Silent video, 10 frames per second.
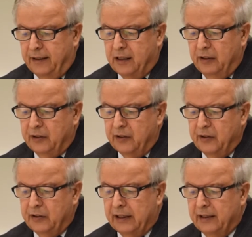
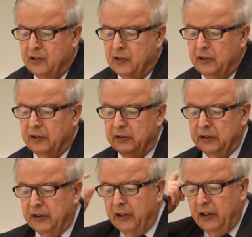country's traditional
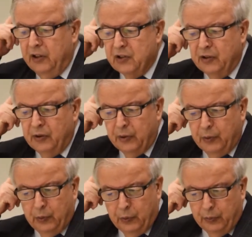religion
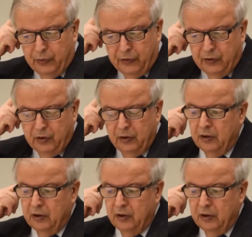groups.